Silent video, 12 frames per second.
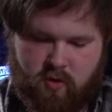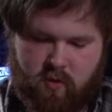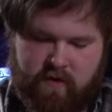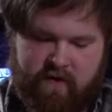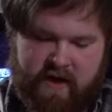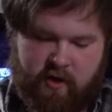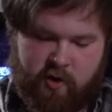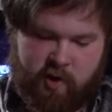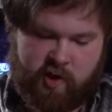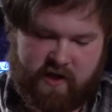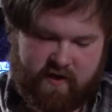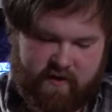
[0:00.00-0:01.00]
You've got your
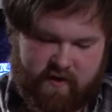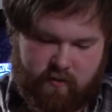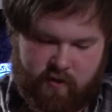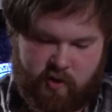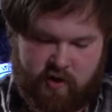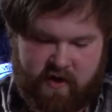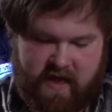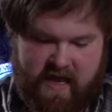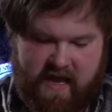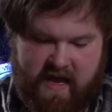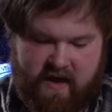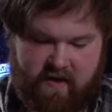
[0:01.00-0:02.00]
sheets, which are going to
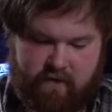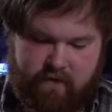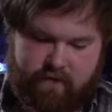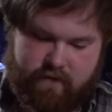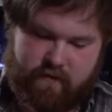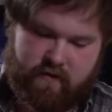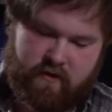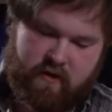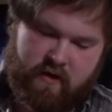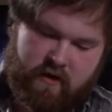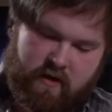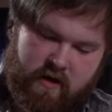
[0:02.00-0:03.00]
have,
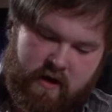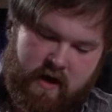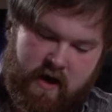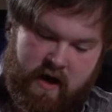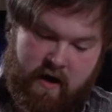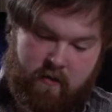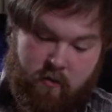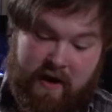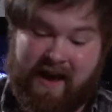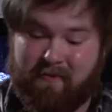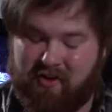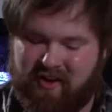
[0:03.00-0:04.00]

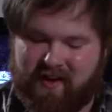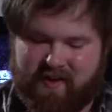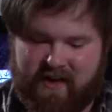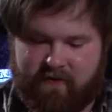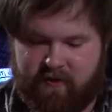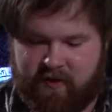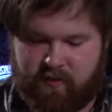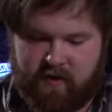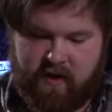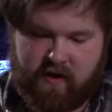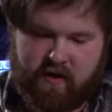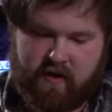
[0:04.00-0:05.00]
I'm really excited for this one.